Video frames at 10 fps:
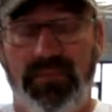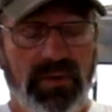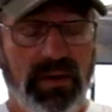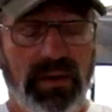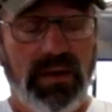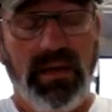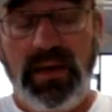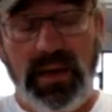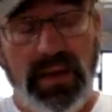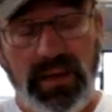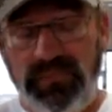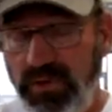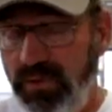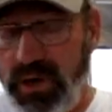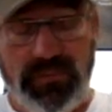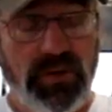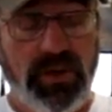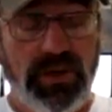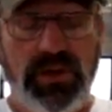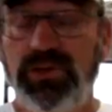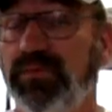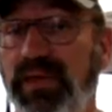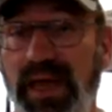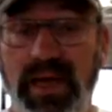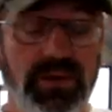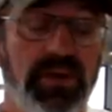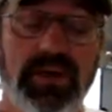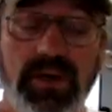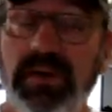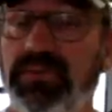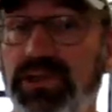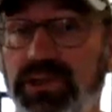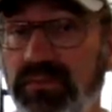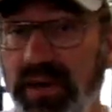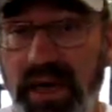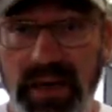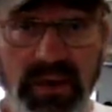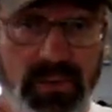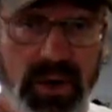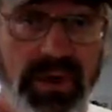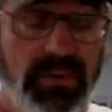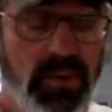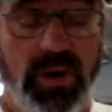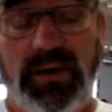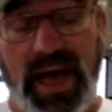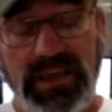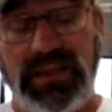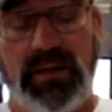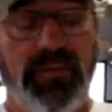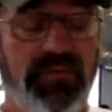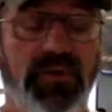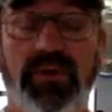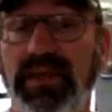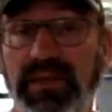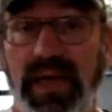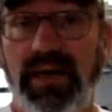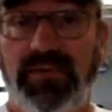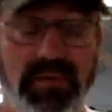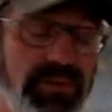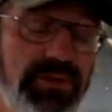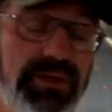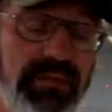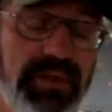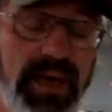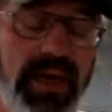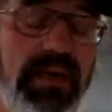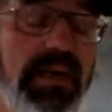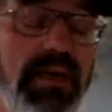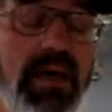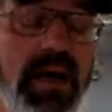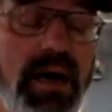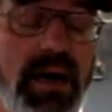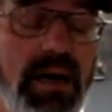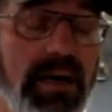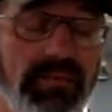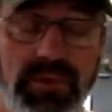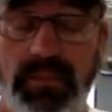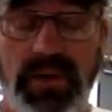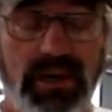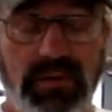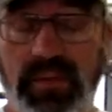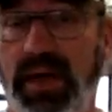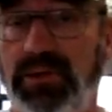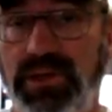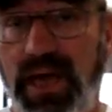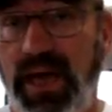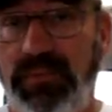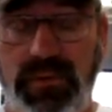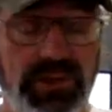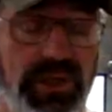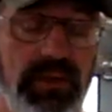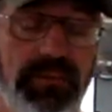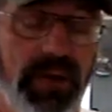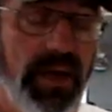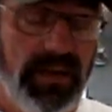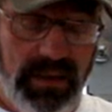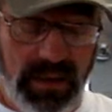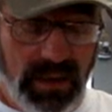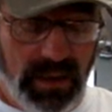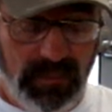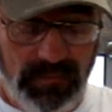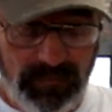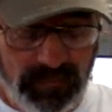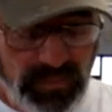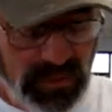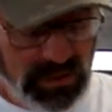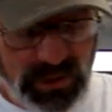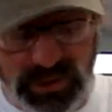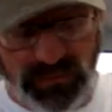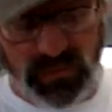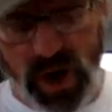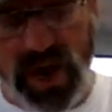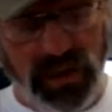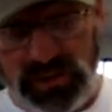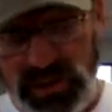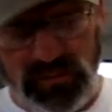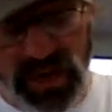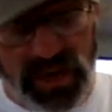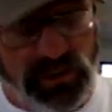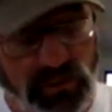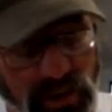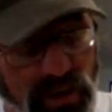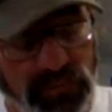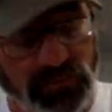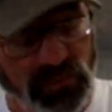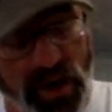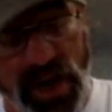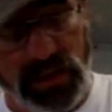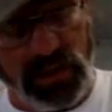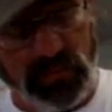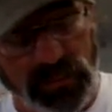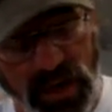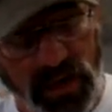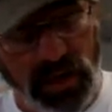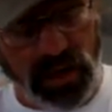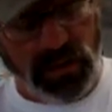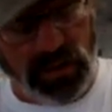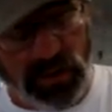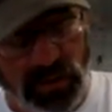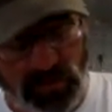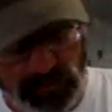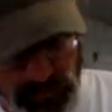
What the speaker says: If you're going to use them dead, you can hook them just about anywhere you want. I still prefer them tail if I'm using them dead. You'll pick up the mango snapper, sheephead, just a variety. Sea bass, you'll pick up a variety of them down there, you know.